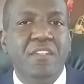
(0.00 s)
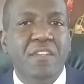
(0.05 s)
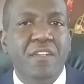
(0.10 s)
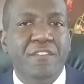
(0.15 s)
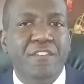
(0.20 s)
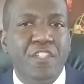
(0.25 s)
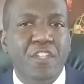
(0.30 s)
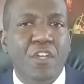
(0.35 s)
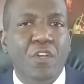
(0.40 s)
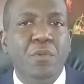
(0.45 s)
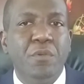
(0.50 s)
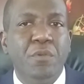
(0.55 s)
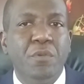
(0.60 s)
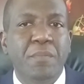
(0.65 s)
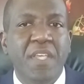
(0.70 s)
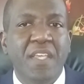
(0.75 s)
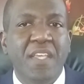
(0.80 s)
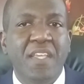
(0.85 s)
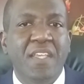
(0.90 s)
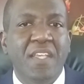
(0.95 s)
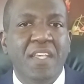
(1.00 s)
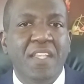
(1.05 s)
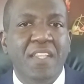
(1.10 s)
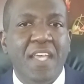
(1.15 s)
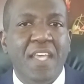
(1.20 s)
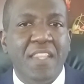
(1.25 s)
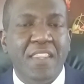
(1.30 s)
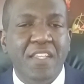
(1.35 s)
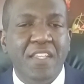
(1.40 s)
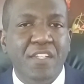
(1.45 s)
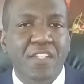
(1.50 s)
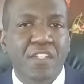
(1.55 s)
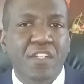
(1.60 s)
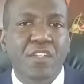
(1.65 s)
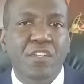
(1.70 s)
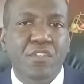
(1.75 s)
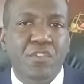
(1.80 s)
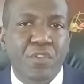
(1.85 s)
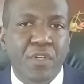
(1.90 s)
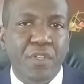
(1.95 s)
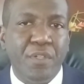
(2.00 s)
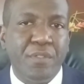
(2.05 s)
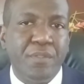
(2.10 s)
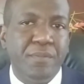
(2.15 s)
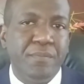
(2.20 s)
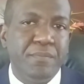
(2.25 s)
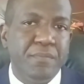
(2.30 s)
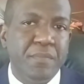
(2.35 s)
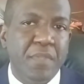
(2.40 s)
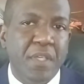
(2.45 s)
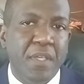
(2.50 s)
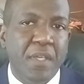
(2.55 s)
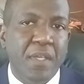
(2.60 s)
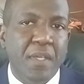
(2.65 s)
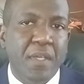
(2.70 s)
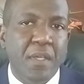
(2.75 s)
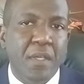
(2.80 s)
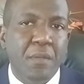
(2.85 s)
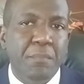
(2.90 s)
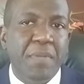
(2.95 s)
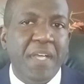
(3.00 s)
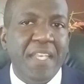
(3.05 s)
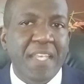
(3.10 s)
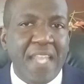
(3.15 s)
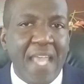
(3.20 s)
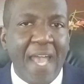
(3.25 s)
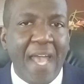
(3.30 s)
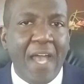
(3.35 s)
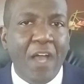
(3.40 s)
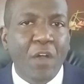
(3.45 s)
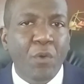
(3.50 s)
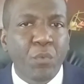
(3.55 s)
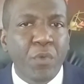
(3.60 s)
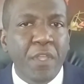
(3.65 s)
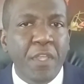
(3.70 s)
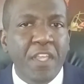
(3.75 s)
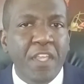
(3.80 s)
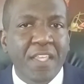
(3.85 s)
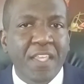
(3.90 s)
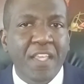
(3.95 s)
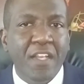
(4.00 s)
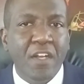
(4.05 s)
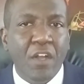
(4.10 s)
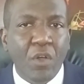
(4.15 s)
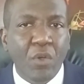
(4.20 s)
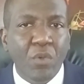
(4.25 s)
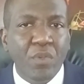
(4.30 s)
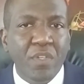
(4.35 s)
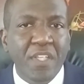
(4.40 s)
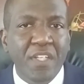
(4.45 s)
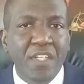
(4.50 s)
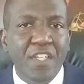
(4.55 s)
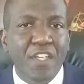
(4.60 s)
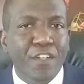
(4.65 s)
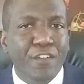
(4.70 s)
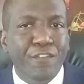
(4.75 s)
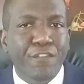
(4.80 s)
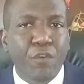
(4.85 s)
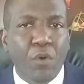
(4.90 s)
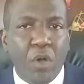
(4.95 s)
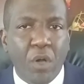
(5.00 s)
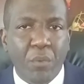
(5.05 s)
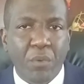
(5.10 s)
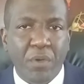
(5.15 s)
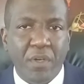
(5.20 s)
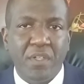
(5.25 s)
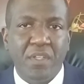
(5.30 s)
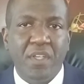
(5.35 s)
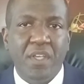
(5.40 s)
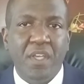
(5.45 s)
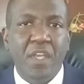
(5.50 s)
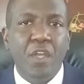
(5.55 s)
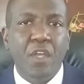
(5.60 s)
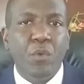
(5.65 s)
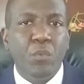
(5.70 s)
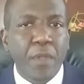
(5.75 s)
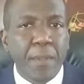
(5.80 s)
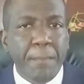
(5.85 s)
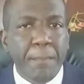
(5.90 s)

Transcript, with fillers: have shown me that this is true. But now we can only look forward. We